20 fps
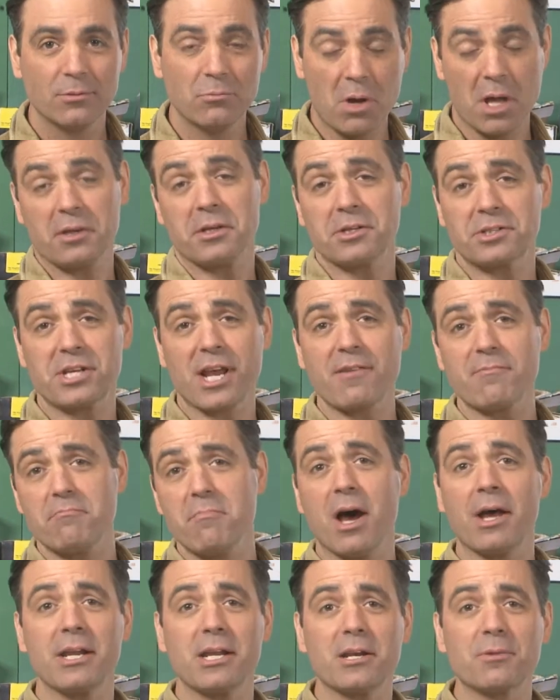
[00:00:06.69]
Well, you save
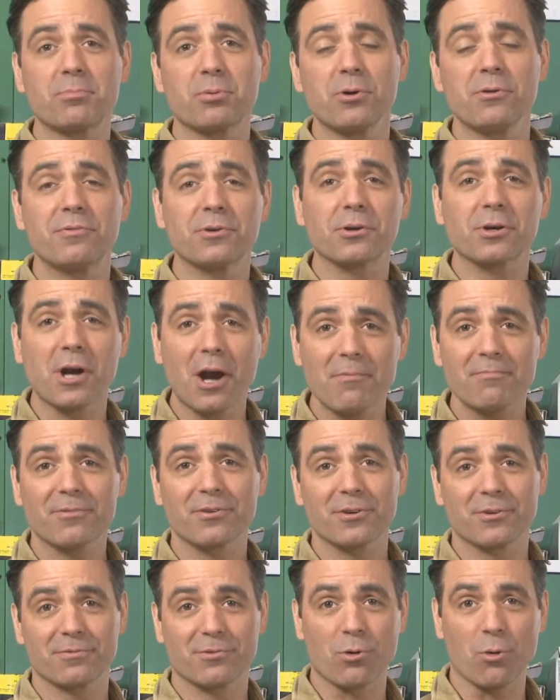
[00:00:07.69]
money and improve your
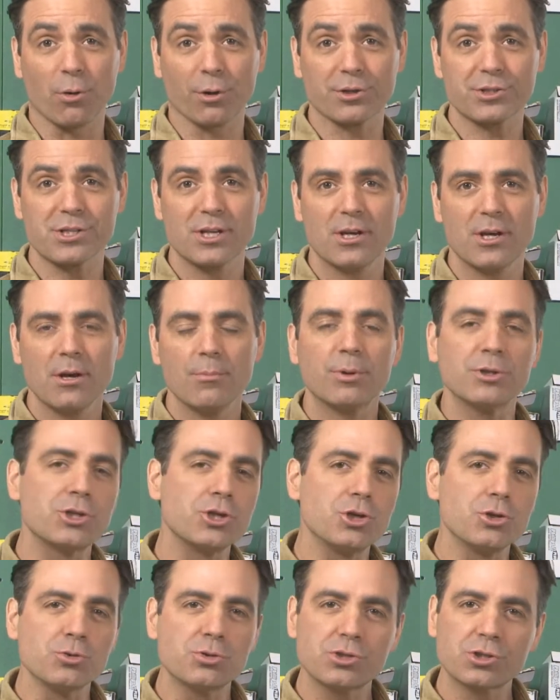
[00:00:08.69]
comfort, of course, but
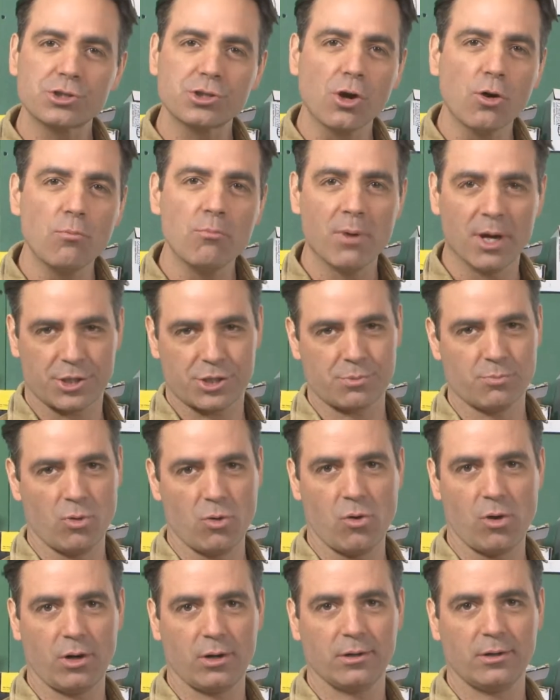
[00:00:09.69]
you do so much
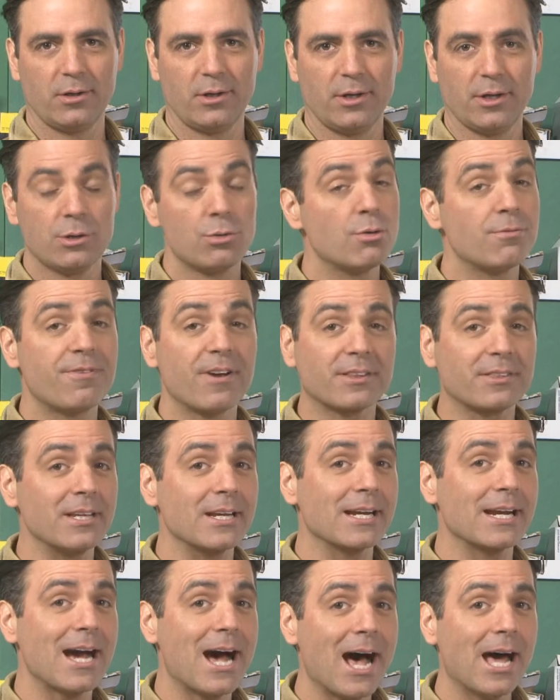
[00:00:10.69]
more. You affect the
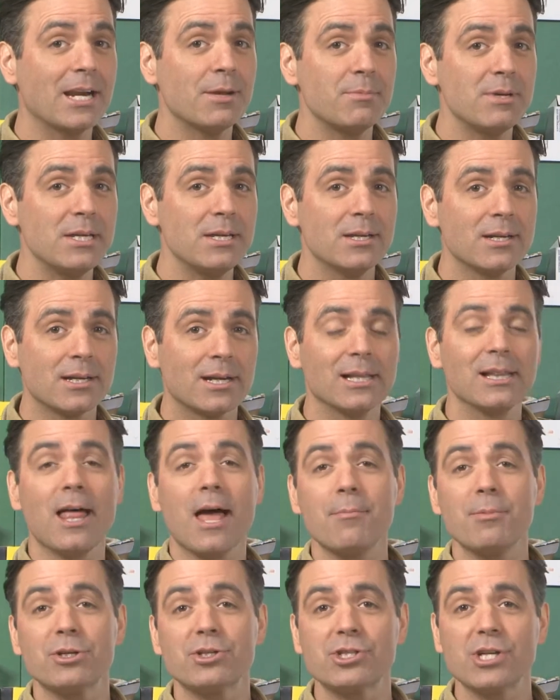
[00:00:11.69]
economy,
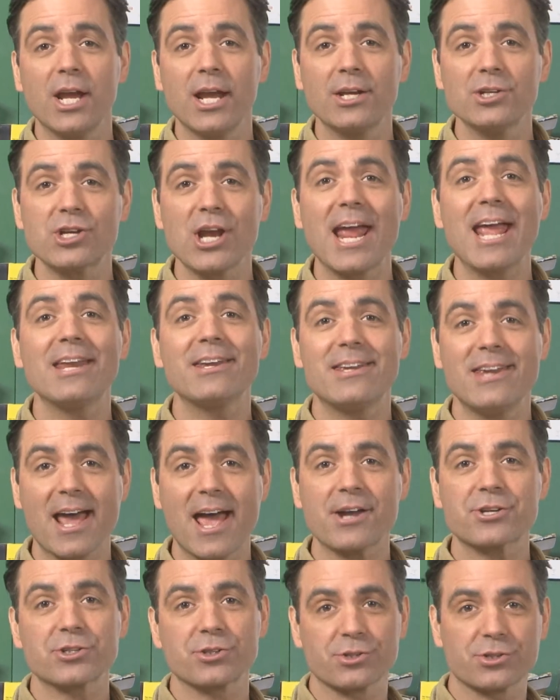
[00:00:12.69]
climate change, and
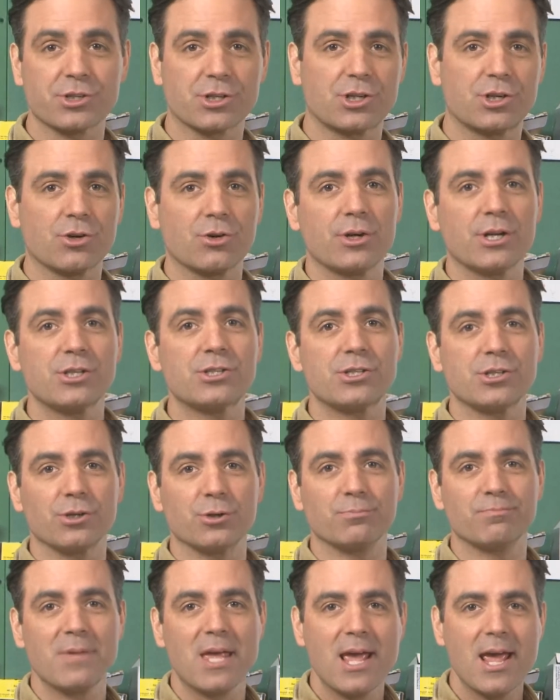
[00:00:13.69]
national security
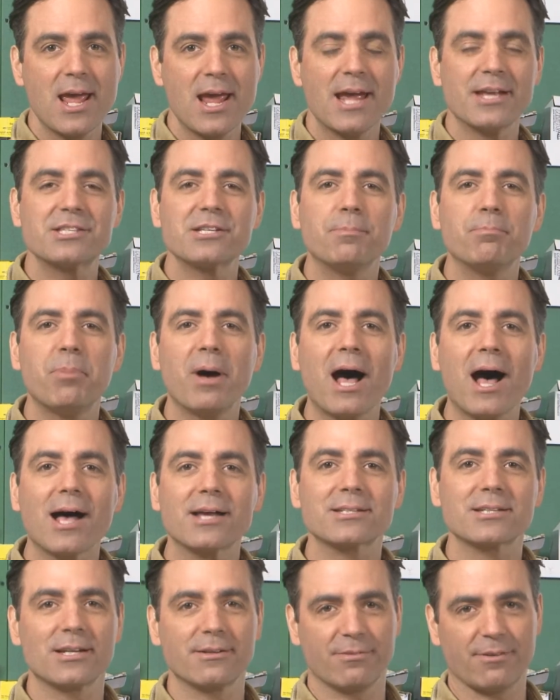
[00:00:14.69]
too. It's a
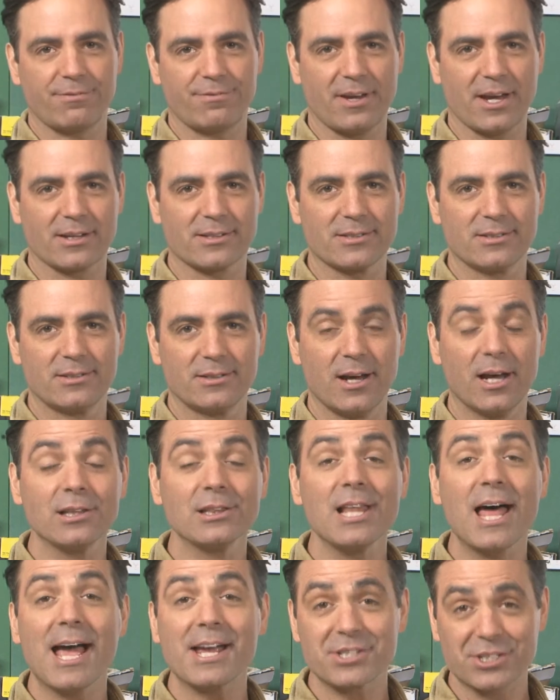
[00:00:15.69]
positive effect, a
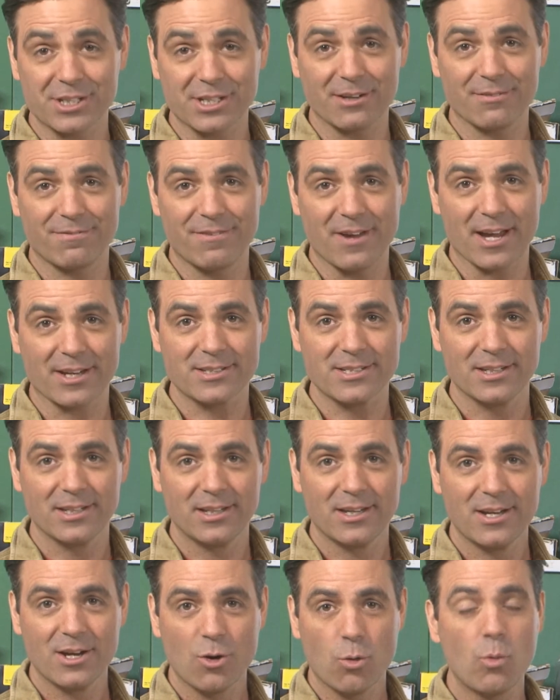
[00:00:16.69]
lasting effect.
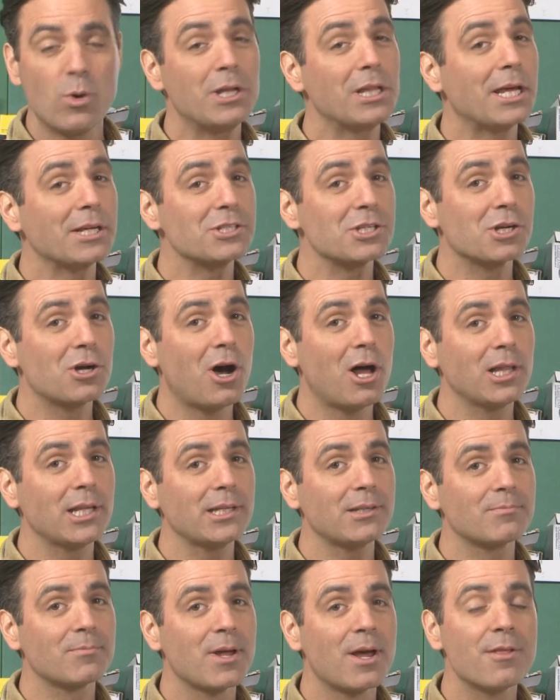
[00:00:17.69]
We like to call
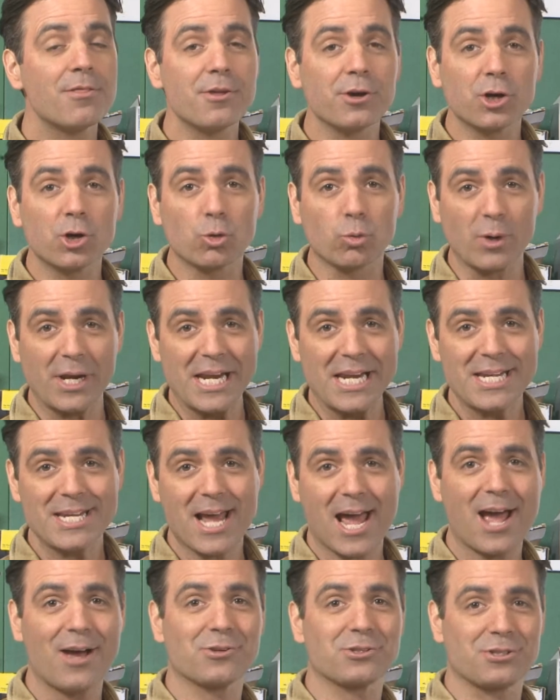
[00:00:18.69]
it the
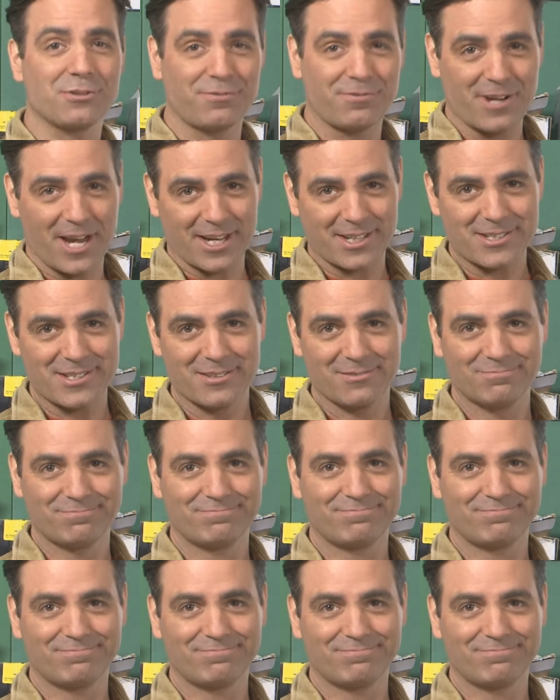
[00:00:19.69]
Greenhouse Effect.